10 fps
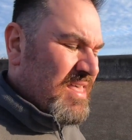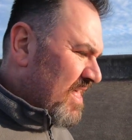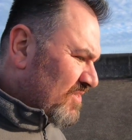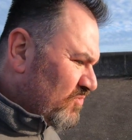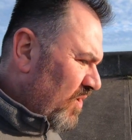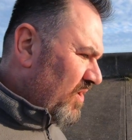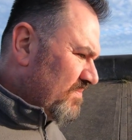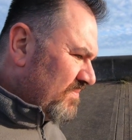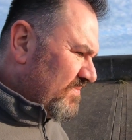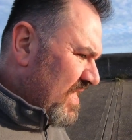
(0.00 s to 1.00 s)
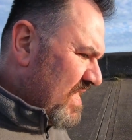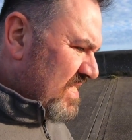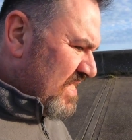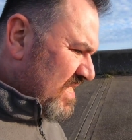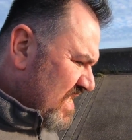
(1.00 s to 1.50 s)
That's what
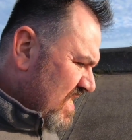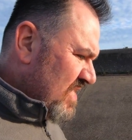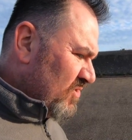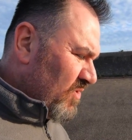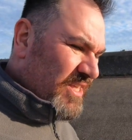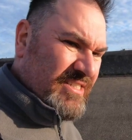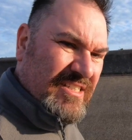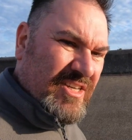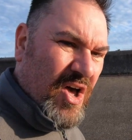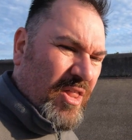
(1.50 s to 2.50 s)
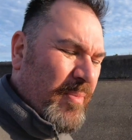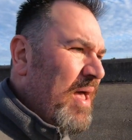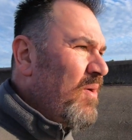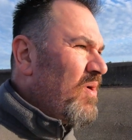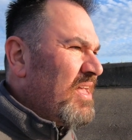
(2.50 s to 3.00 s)
this is all
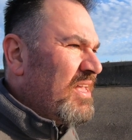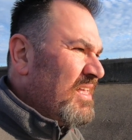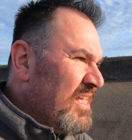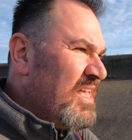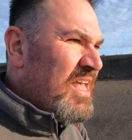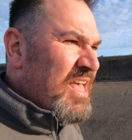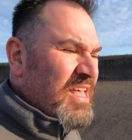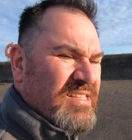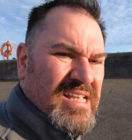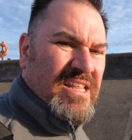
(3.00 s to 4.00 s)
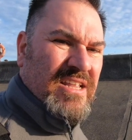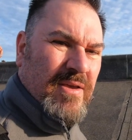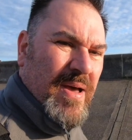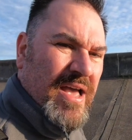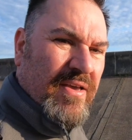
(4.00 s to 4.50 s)
about. Telling you
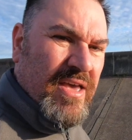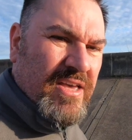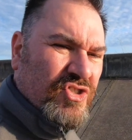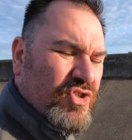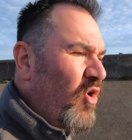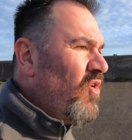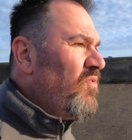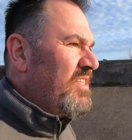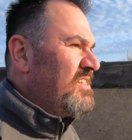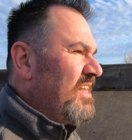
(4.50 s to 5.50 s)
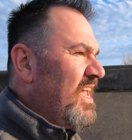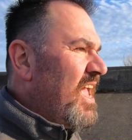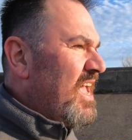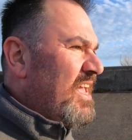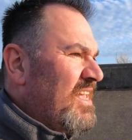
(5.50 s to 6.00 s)
my story
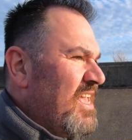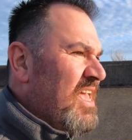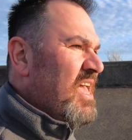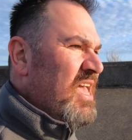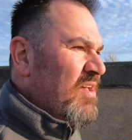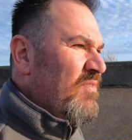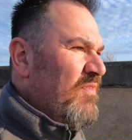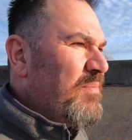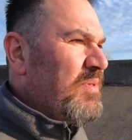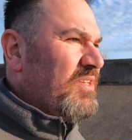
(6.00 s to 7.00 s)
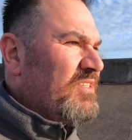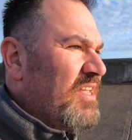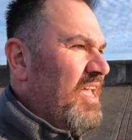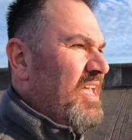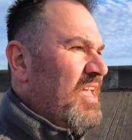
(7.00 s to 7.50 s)
today. Fabulous day.